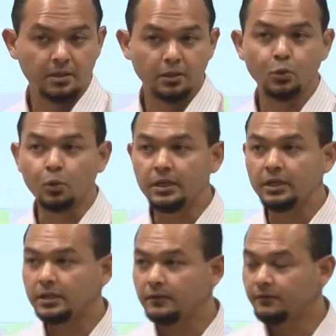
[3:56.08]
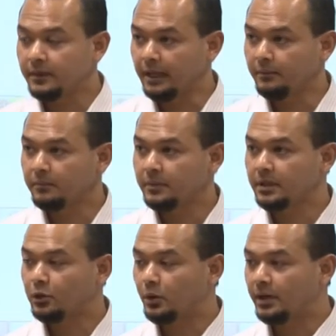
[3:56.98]
You only give them the
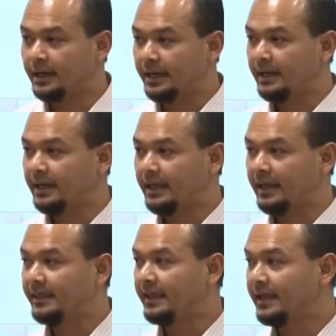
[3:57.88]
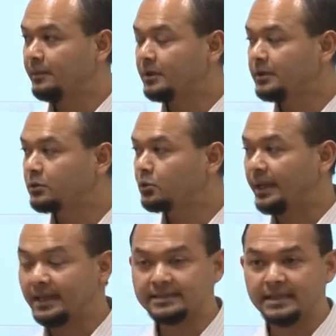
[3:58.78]
URL and they are able to
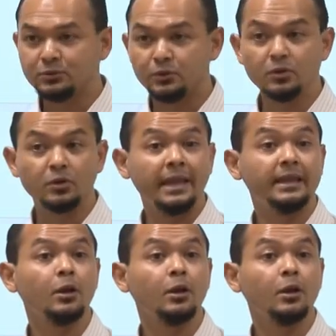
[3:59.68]
access without any